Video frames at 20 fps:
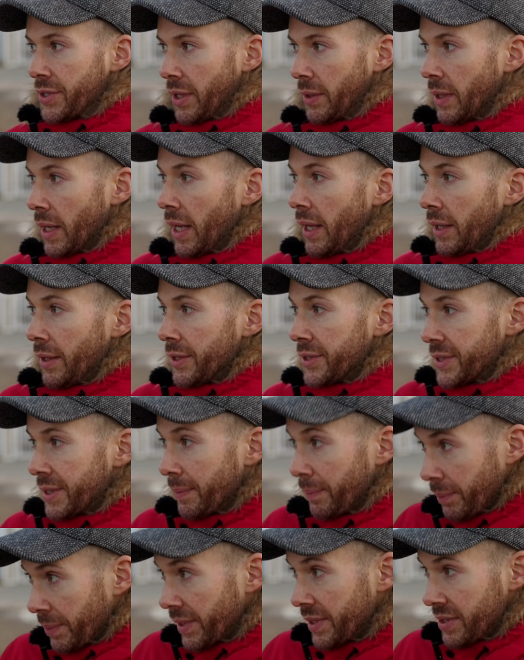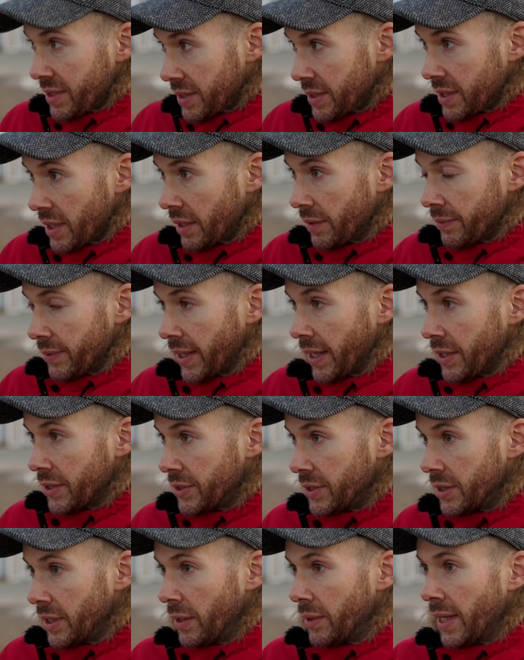So the simplicity of
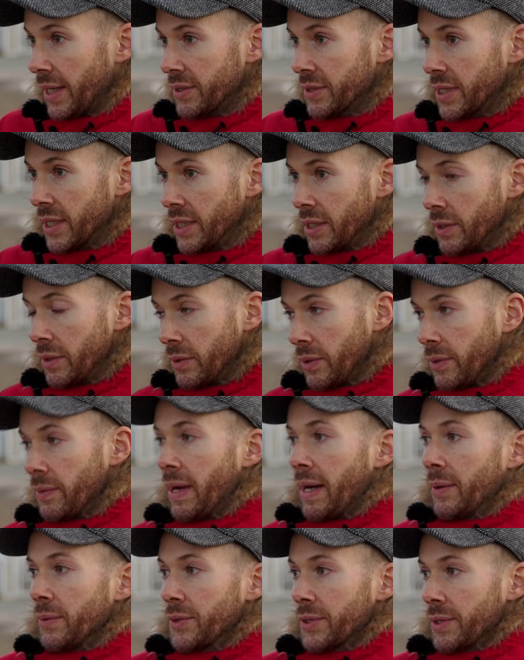this, you know, let's say you're out